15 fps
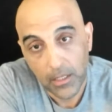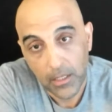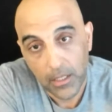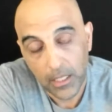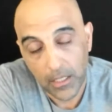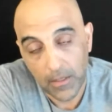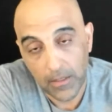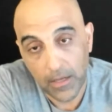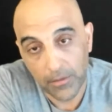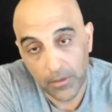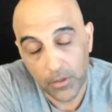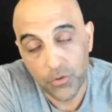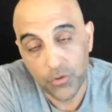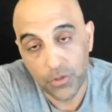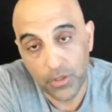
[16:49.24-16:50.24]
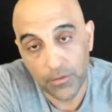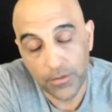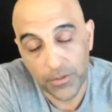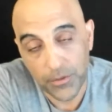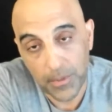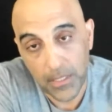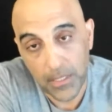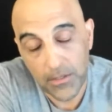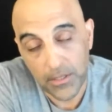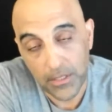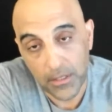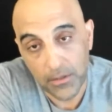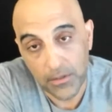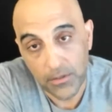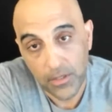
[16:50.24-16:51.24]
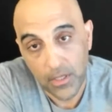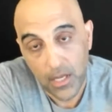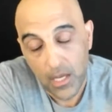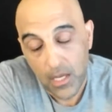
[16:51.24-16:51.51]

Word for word: in the evolution of the species